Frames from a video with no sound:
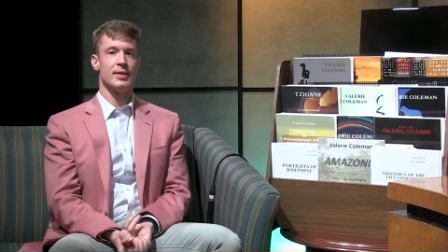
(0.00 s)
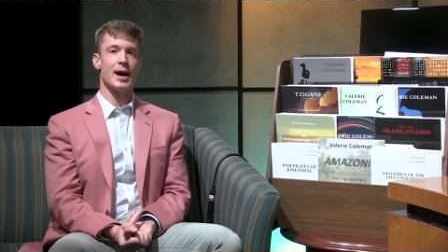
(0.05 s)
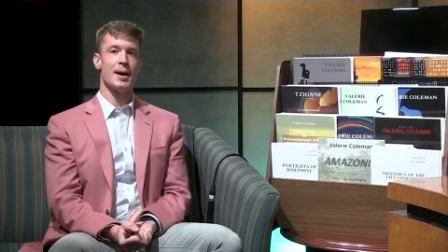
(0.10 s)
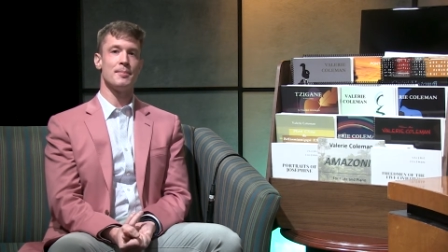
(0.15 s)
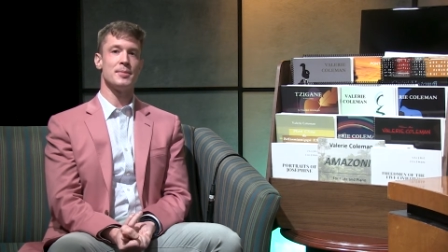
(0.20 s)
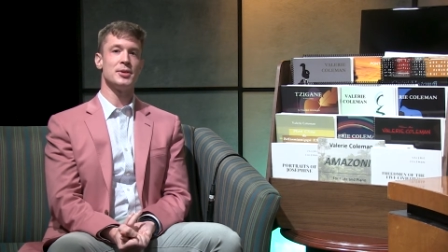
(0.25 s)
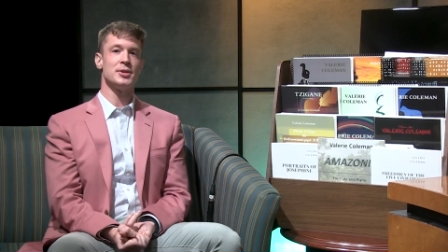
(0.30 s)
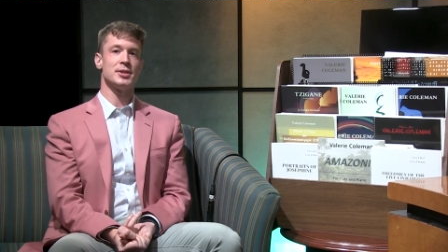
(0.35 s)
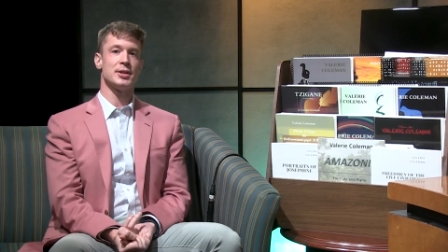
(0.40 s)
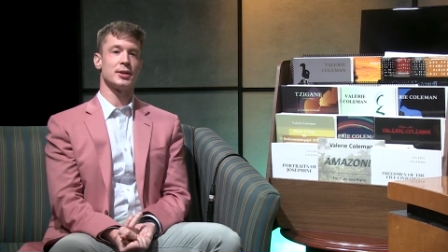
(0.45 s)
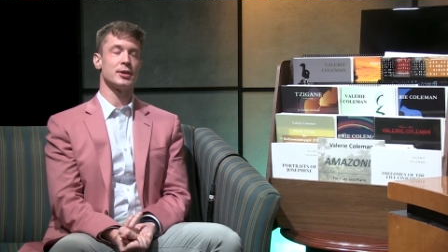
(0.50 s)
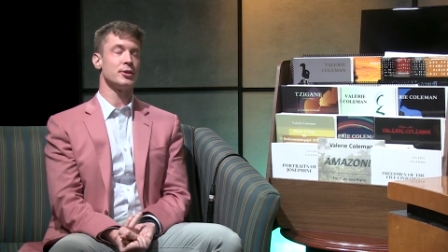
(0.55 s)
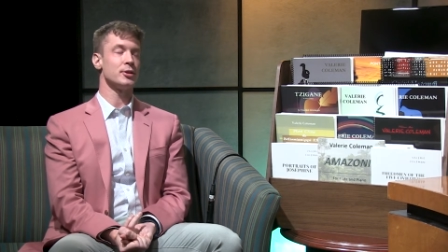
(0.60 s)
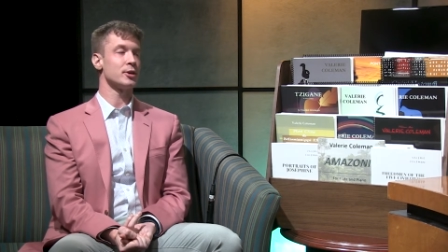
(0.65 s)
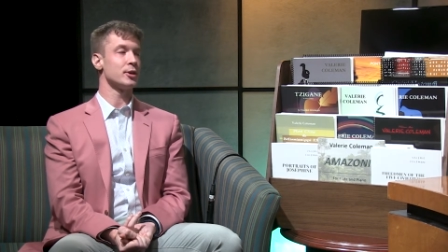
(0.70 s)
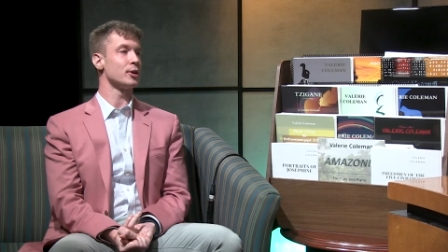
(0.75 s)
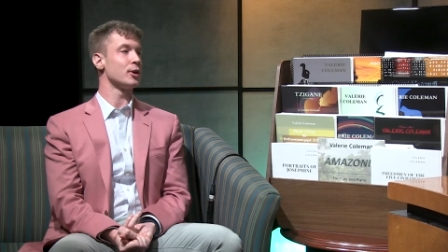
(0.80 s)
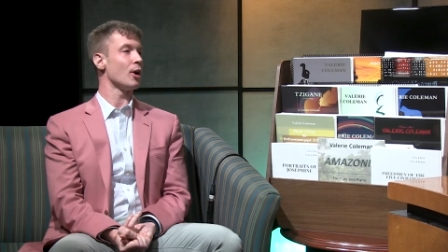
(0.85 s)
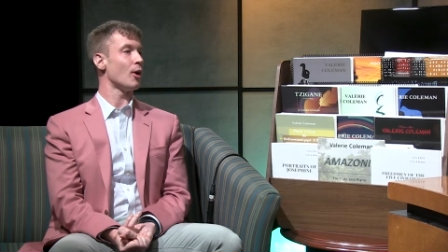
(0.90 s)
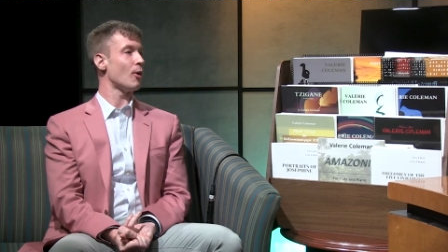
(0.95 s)
that music you
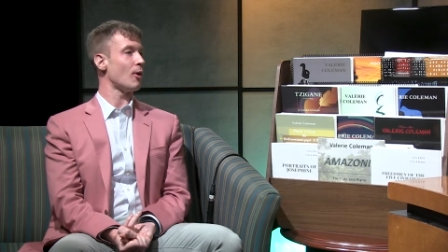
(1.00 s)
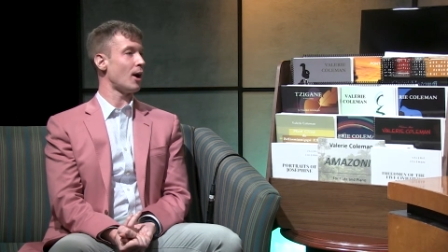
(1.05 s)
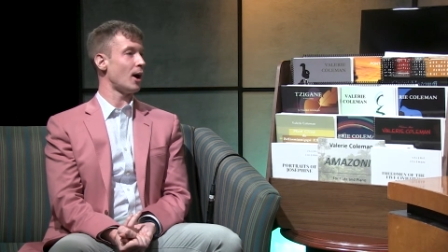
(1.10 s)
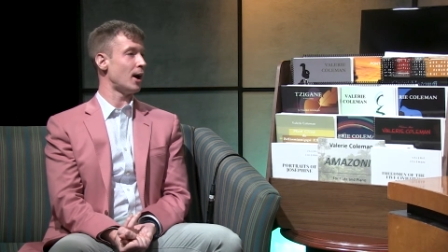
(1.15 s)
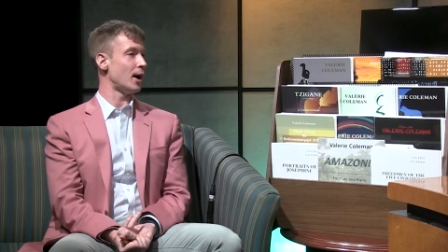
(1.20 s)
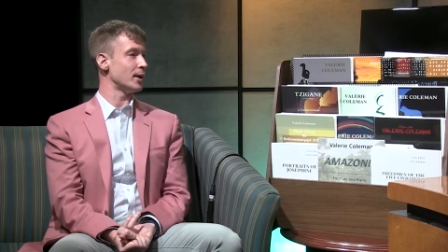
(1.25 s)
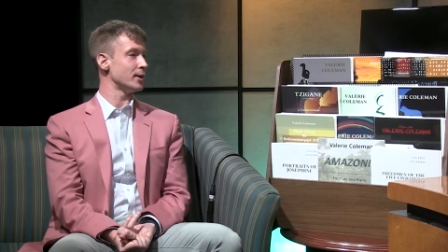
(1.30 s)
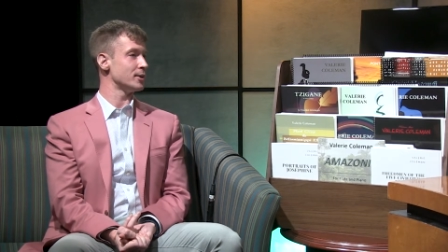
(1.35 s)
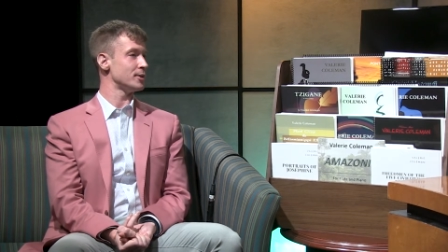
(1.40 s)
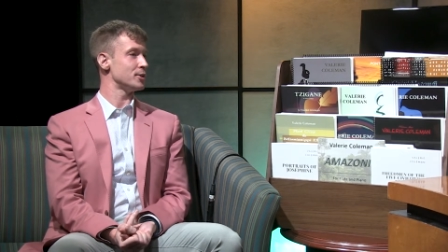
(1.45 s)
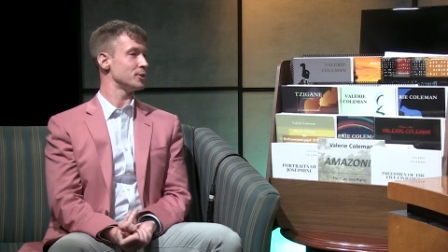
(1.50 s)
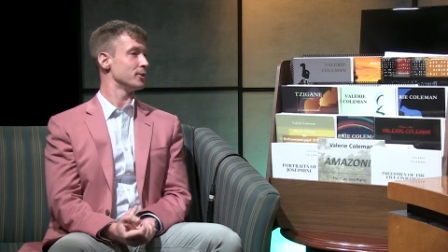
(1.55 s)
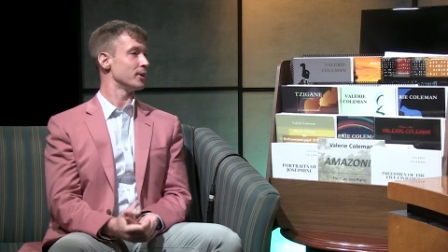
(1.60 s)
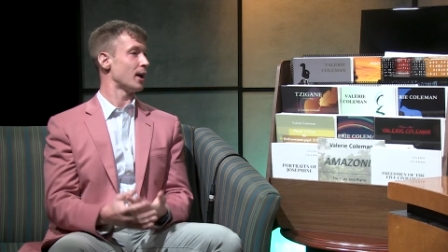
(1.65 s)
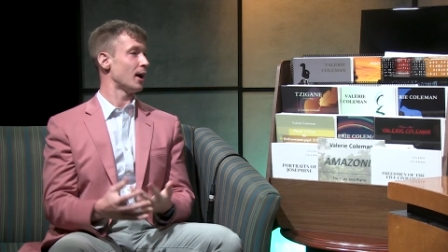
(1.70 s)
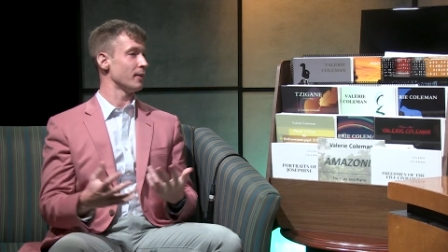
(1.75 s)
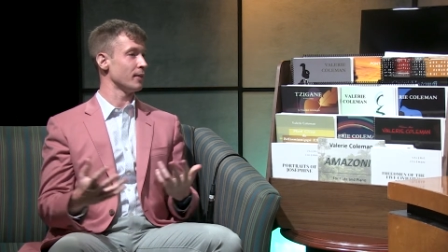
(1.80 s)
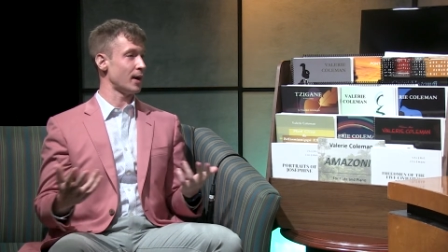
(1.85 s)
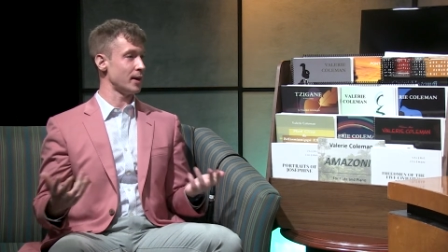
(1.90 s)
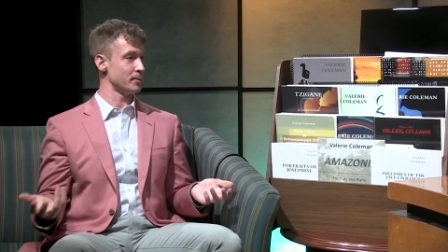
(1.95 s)
can go on to an
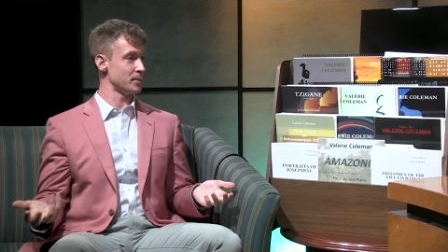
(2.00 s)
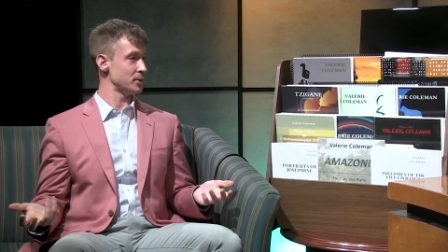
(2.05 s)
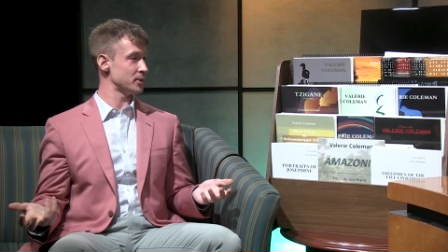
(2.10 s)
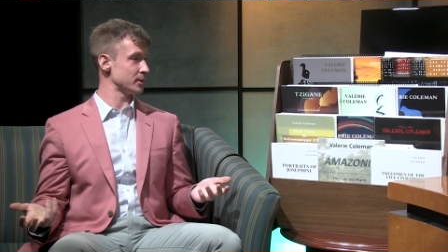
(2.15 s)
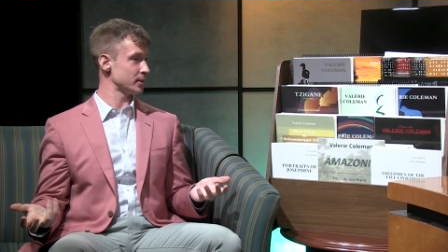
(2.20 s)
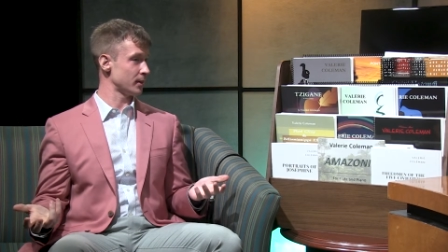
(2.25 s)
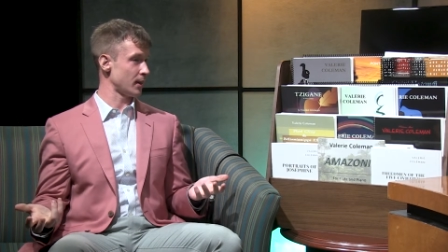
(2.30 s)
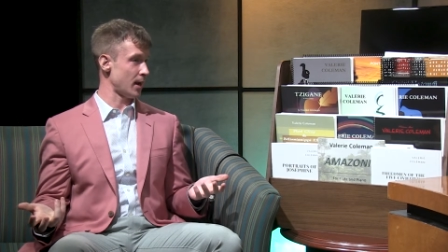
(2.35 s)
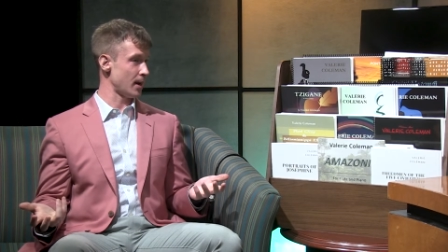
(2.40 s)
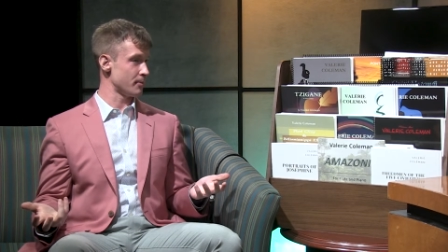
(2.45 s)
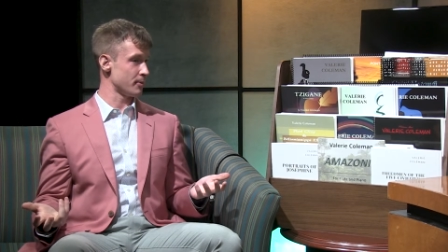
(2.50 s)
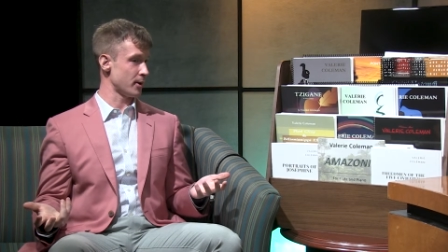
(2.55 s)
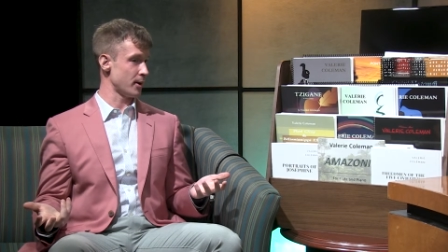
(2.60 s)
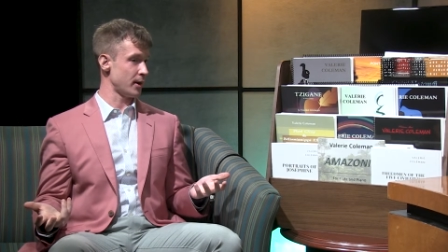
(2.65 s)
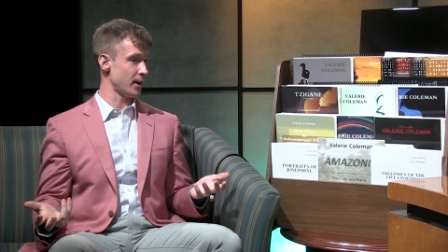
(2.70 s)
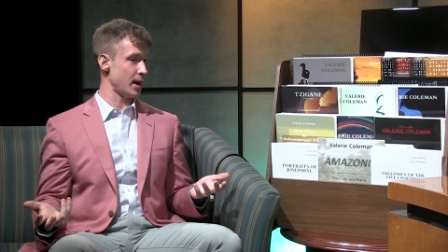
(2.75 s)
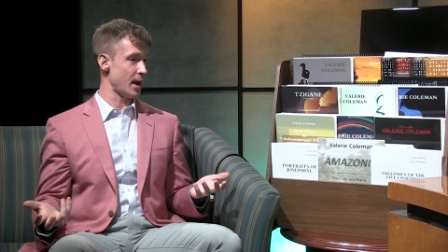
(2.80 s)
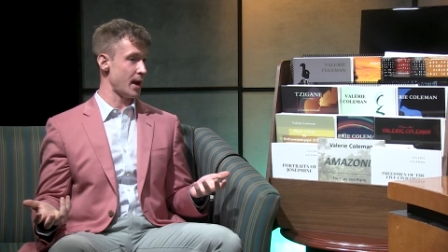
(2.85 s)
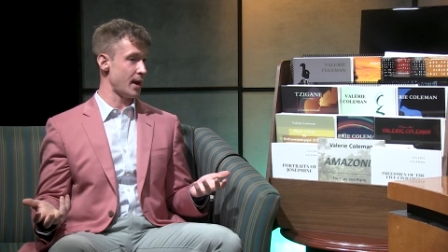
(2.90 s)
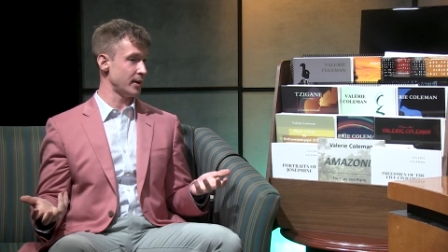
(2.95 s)
online music
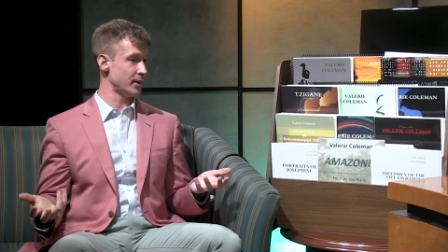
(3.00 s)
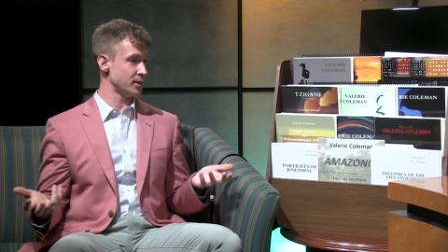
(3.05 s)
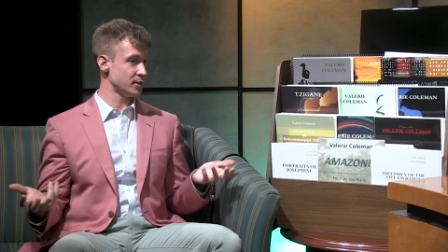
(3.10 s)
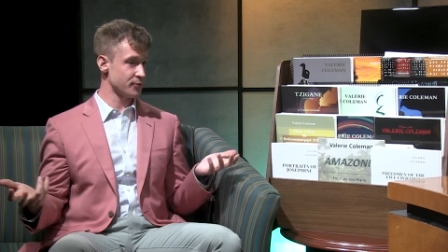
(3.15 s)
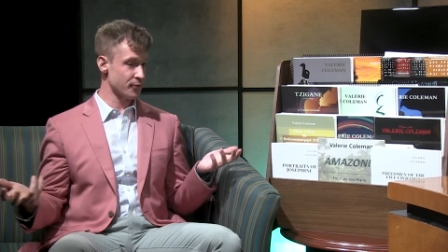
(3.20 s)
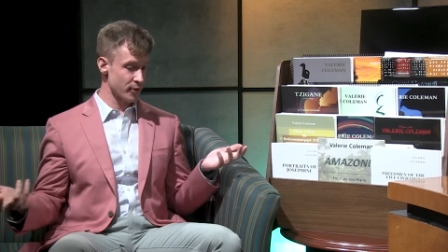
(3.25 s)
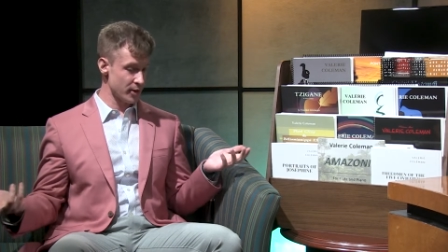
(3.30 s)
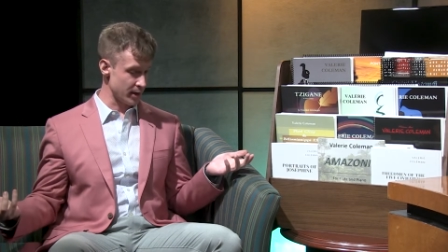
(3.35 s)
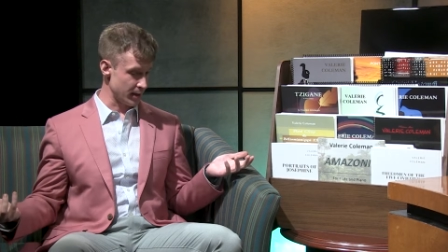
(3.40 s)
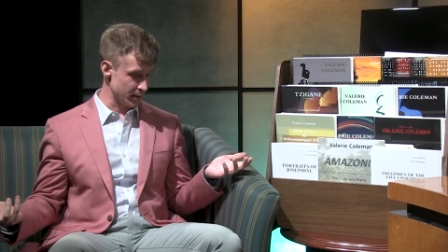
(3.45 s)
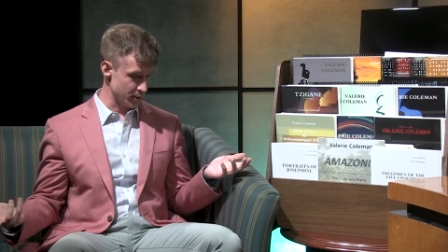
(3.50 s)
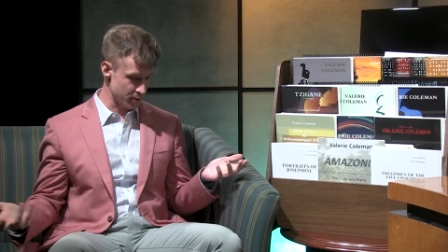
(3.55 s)
library and it's free.